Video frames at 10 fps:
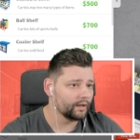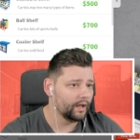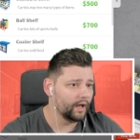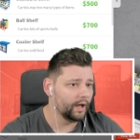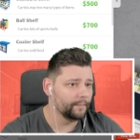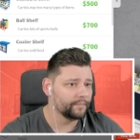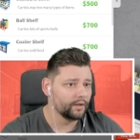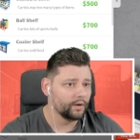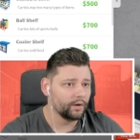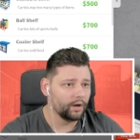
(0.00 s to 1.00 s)
Um,
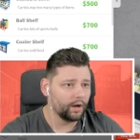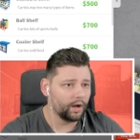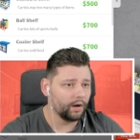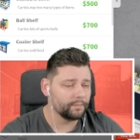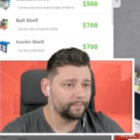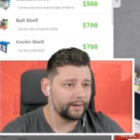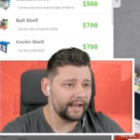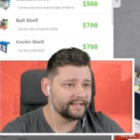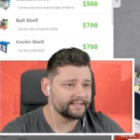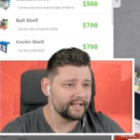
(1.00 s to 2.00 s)
I'll
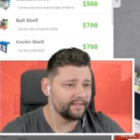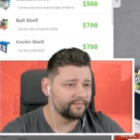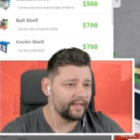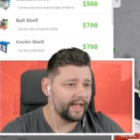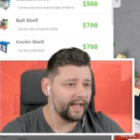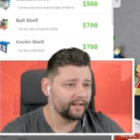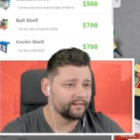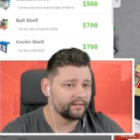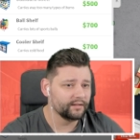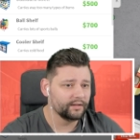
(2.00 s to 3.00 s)
place it there.
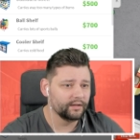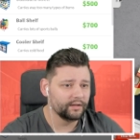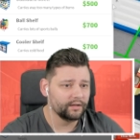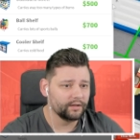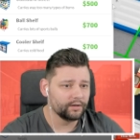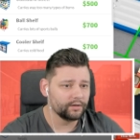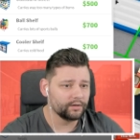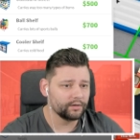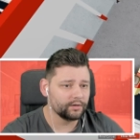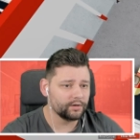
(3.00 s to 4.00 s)

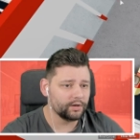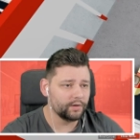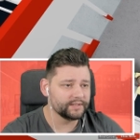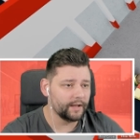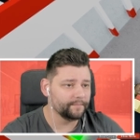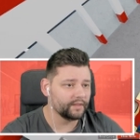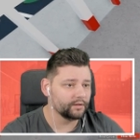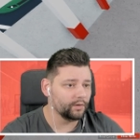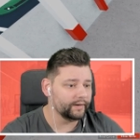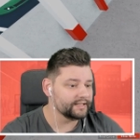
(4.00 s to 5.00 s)
Close up.
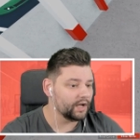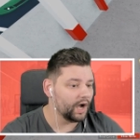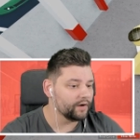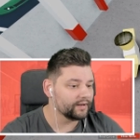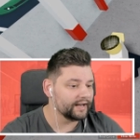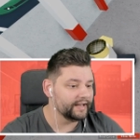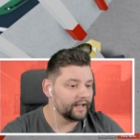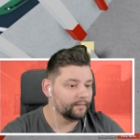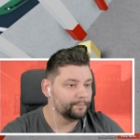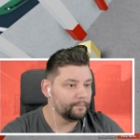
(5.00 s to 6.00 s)
Do I need to hire a
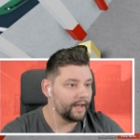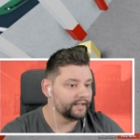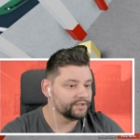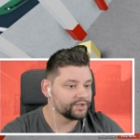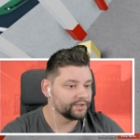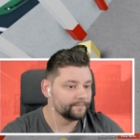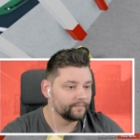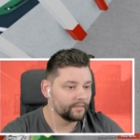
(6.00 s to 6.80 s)
cleaner? Manage.